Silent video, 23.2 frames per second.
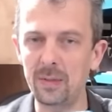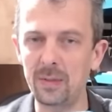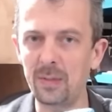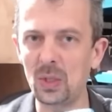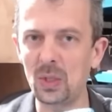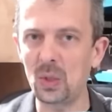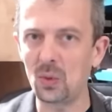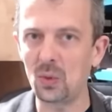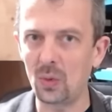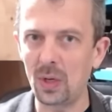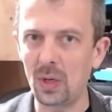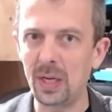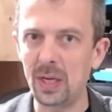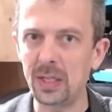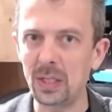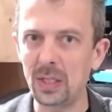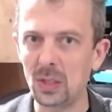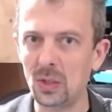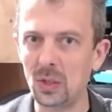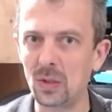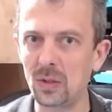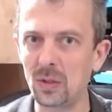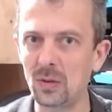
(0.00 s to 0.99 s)
The muzzle rise
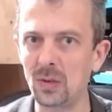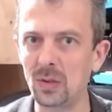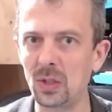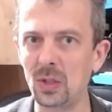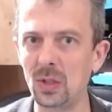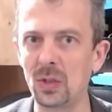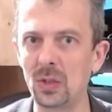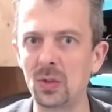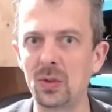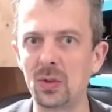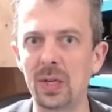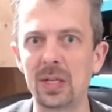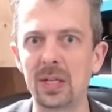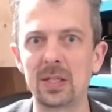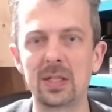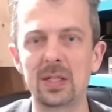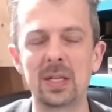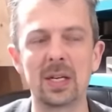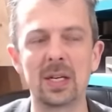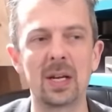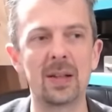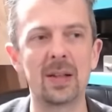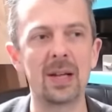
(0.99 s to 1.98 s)
is not is not
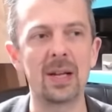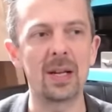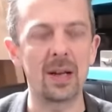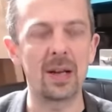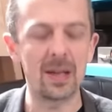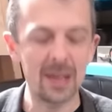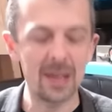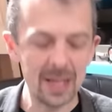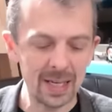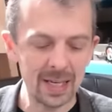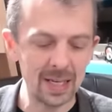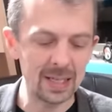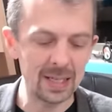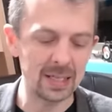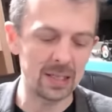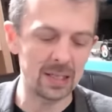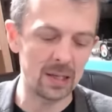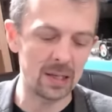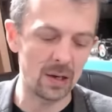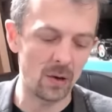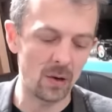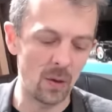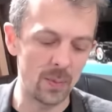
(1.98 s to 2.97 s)
drastic, and that I think is
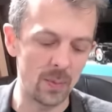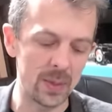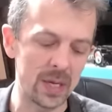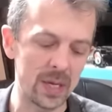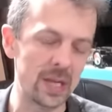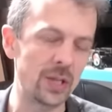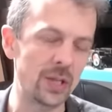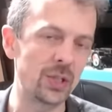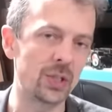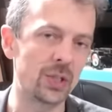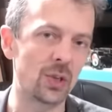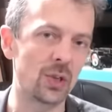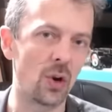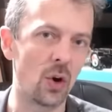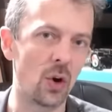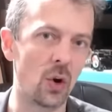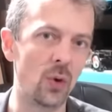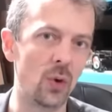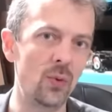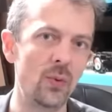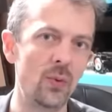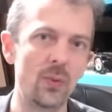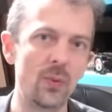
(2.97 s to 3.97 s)
a combination of